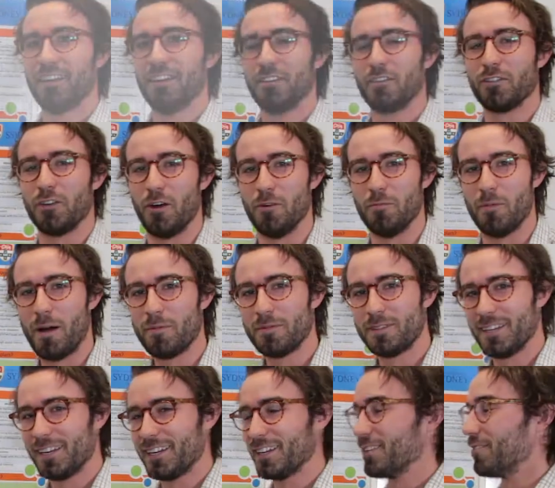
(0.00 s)
So my
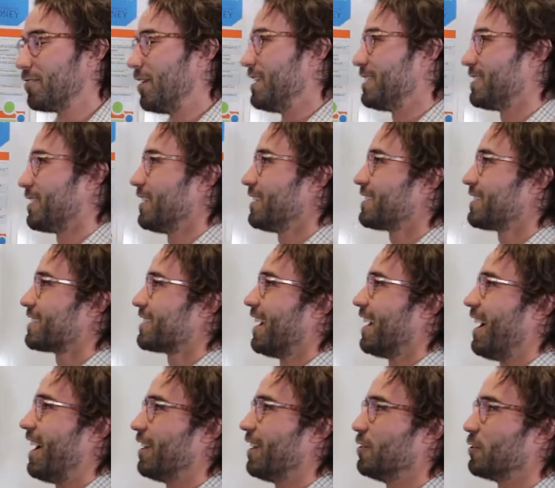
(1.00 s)
particular research
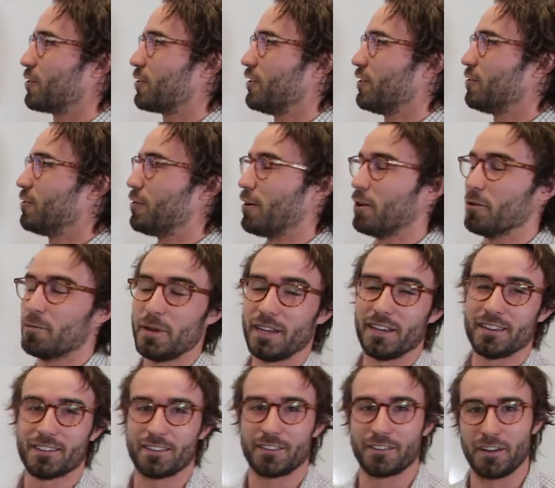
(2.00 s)
looks at developing
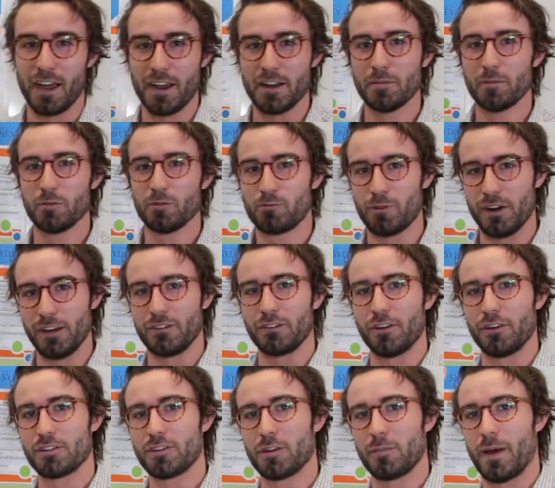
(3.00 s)
a sustainable
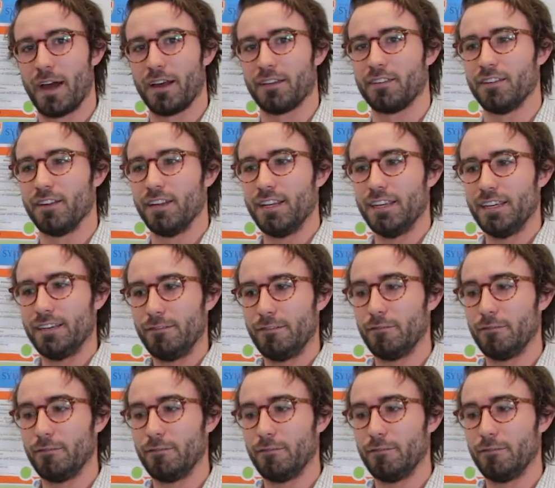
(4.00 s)
research capacity